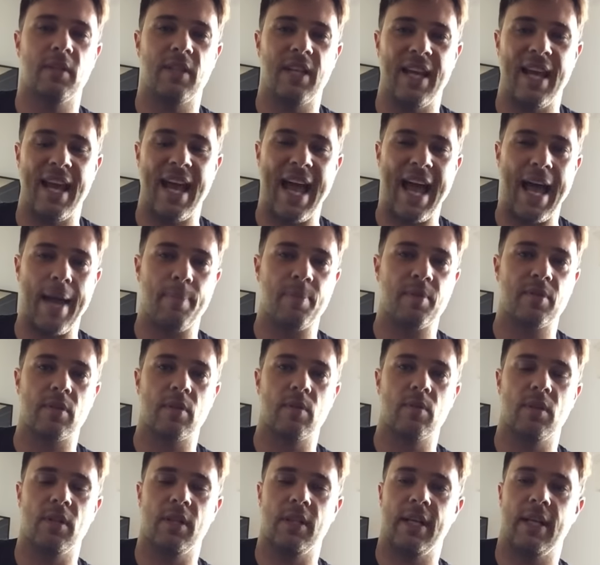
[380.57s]
They
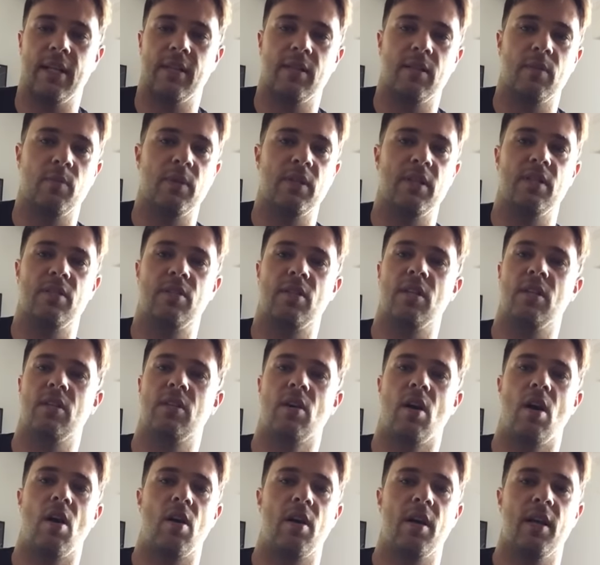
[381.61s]
absolutely nailed it with this
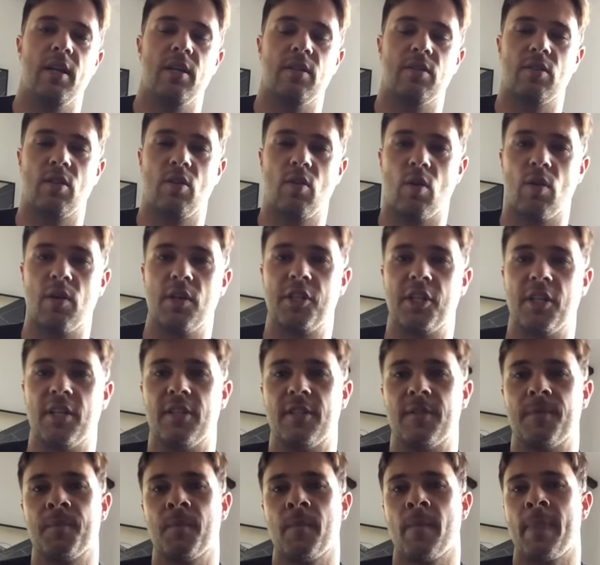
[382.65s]
guitar. It is
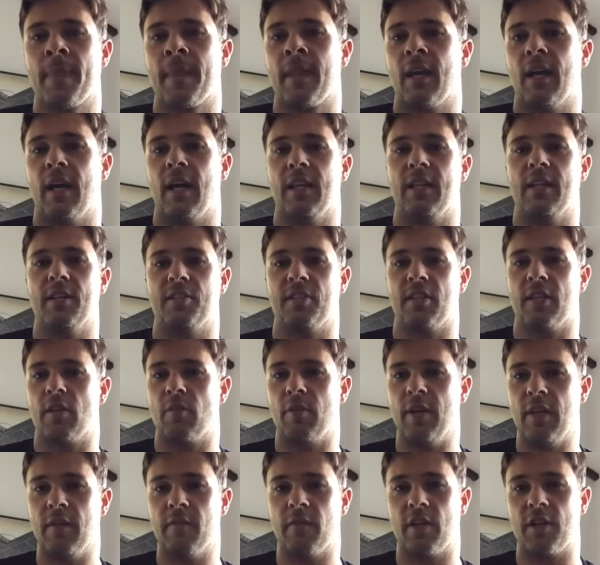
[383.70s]
gorgeous. Uh, there's a
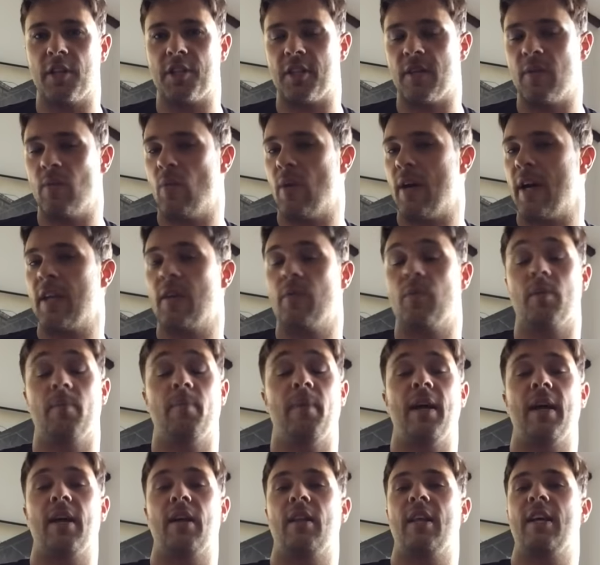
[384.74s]
green version. Why you would
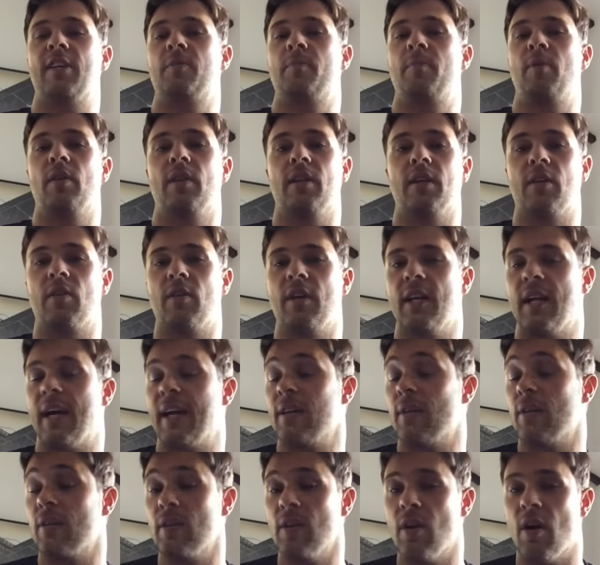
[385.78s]
buy a Les Paul in green,
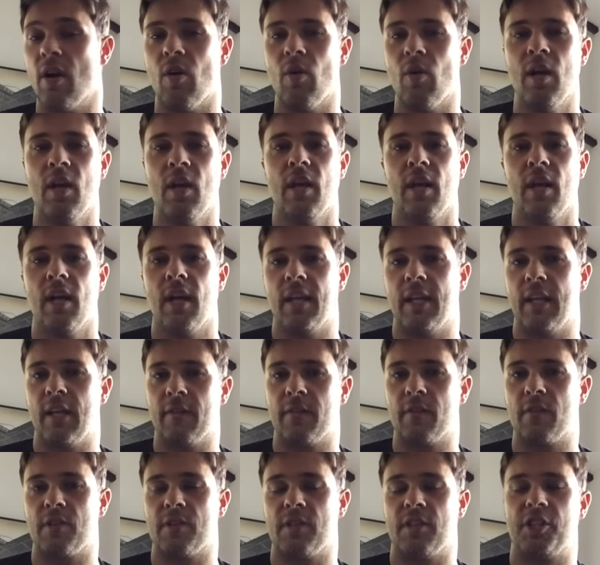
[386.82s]
I don't know. And then
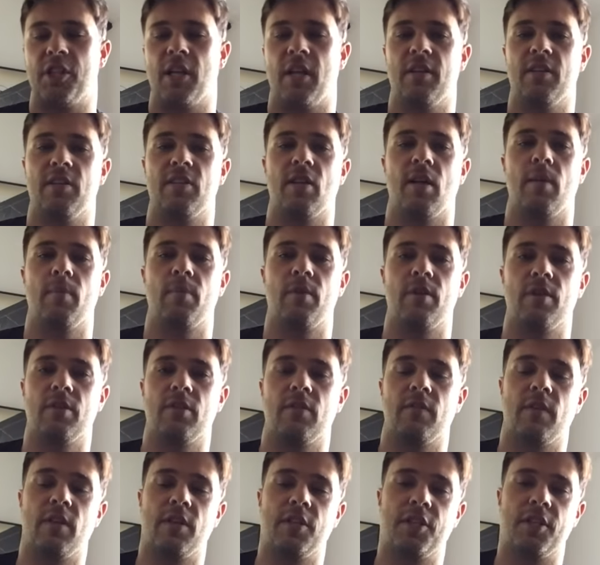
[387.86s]
of course the Cherry
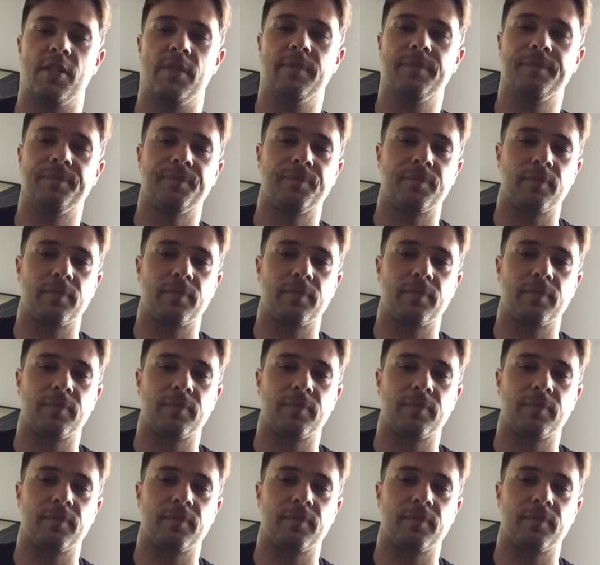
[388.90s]
Sunburst version.